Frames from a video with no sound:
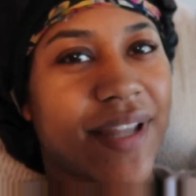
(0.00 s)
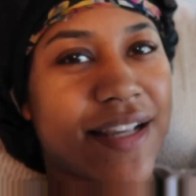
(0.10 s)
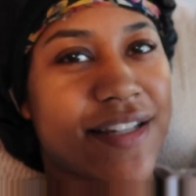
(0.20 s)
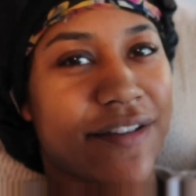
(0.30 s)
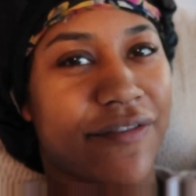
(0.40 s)

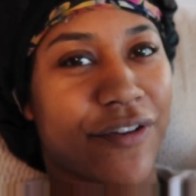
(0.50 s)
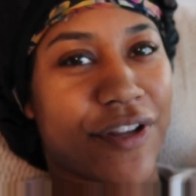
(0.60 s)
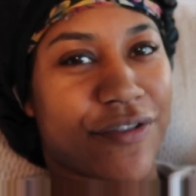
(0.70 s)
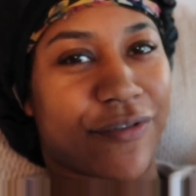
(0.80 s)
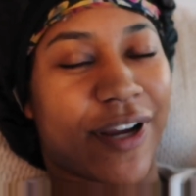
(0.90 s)
That's it for
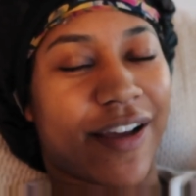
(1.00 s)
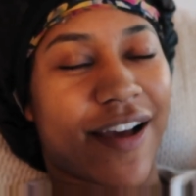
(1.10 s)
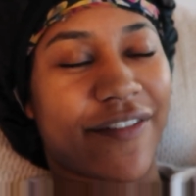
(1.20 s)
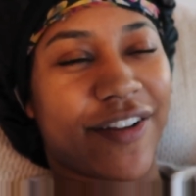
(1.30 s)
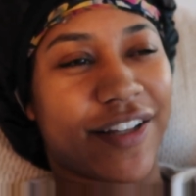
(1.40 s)
this rant.
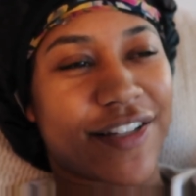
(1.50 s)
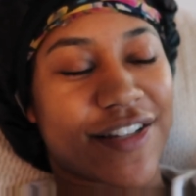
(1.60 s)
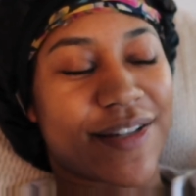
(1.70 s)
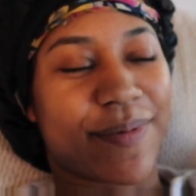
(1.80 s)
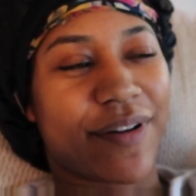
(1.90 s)
I feel like
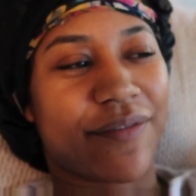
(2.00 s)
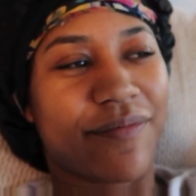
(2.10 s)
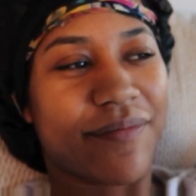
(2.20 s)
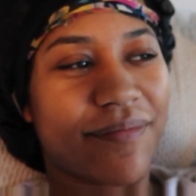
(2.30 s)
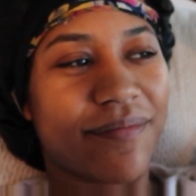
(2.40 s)
this has been a
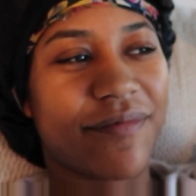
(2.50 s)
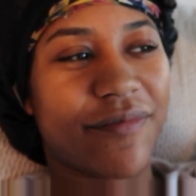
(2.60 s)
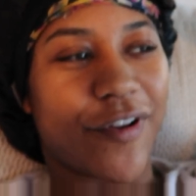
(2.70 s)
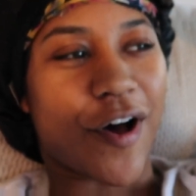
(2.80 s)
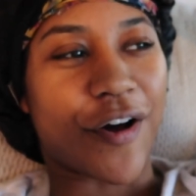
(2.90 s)

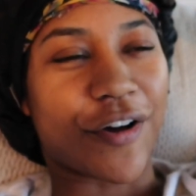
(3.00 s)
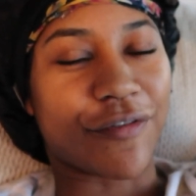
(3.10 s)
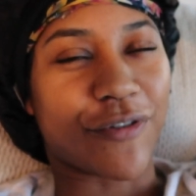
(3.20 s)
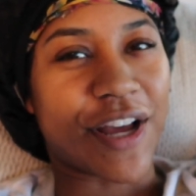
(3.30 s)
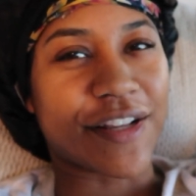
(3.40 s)
vlog
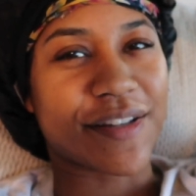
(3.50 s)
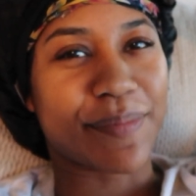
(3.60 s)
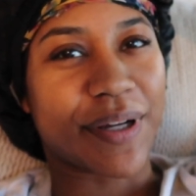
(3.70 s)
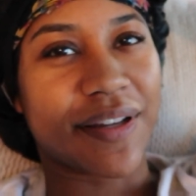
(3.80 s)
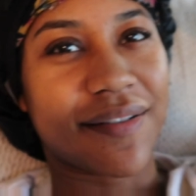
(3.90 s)
of rants,
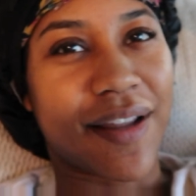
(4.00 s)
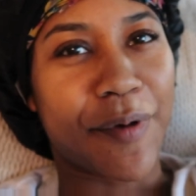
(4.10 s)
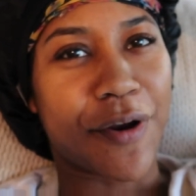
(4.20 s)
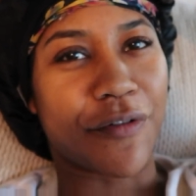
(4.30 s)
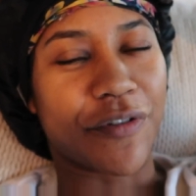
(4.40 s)
but let
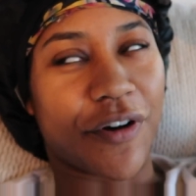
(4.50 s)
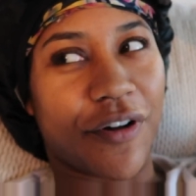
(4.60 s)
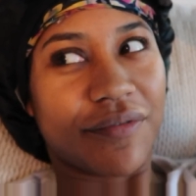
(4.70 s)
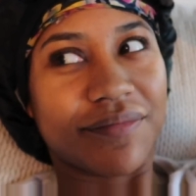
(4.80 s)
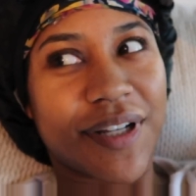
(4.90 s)
me know if
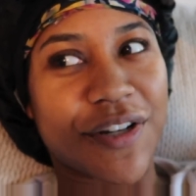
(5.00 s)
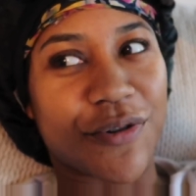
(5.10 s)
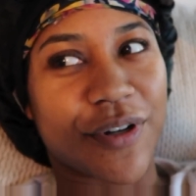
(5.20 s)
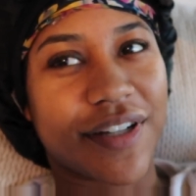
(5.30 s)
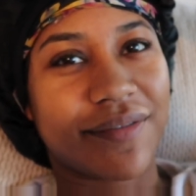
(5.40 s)
y'all
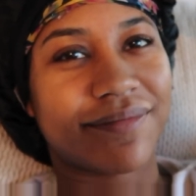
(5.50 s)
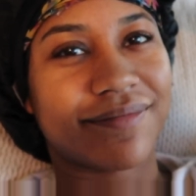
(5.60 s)
enjoy it